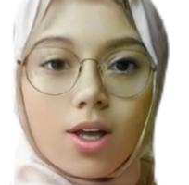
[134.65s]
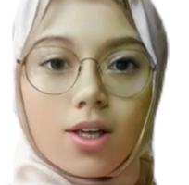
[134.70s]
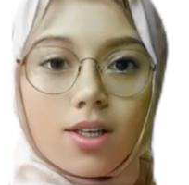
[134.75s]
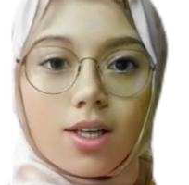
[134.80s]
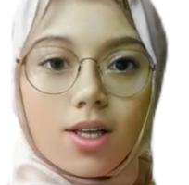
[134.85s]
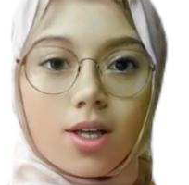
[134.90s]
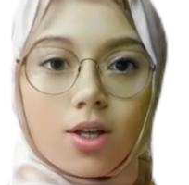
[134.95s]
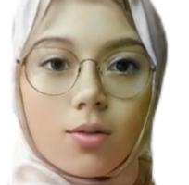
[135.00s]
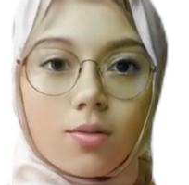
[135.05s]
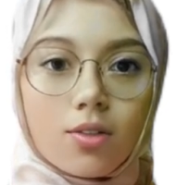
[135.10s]
and
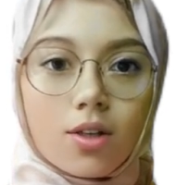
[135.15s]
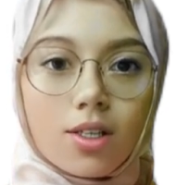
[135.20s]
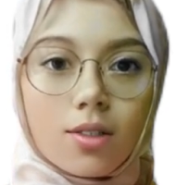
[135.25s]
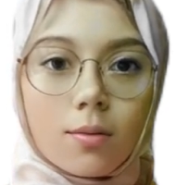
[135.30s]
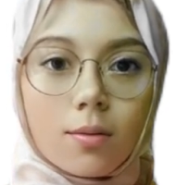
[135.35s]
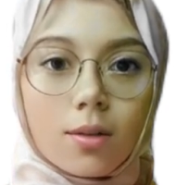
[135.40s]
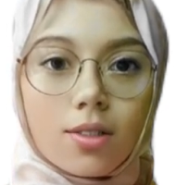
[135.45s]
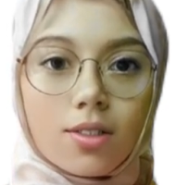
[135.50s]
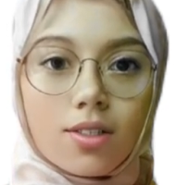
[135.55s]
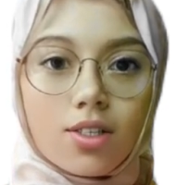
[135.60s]
clarify the
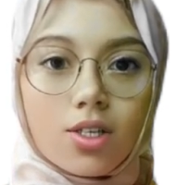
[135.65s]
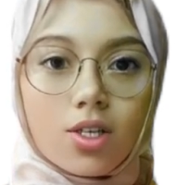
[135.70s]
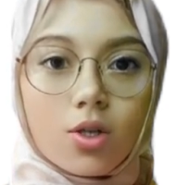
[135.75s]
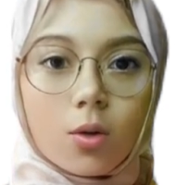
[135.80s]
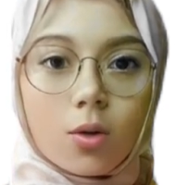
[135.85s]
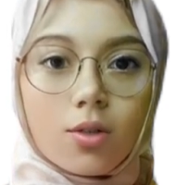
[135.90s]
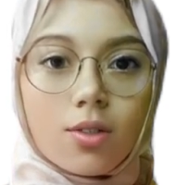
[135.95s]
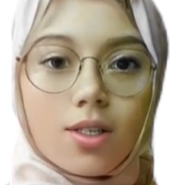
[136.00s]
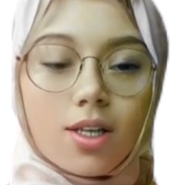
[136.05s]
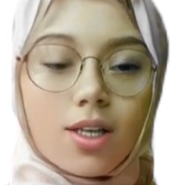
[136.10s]
message you
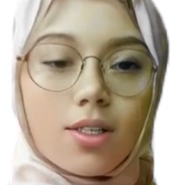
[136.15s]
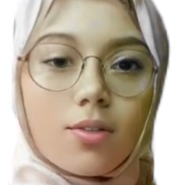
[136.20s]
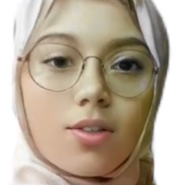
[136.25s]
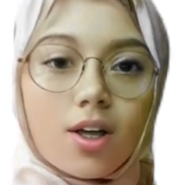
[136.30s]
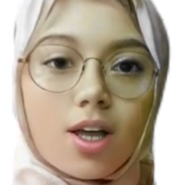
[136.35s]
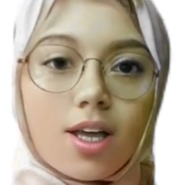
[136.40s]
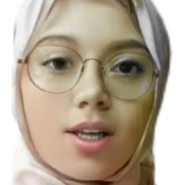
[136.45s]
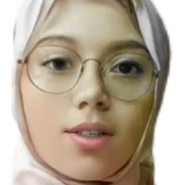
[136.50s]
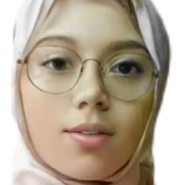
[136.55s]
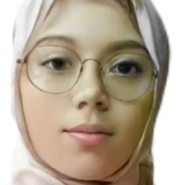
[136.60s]
want to
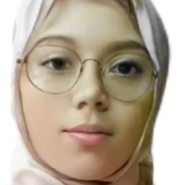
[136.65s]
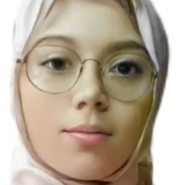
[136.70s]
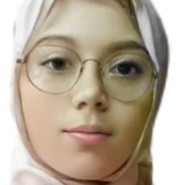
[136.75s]
convey.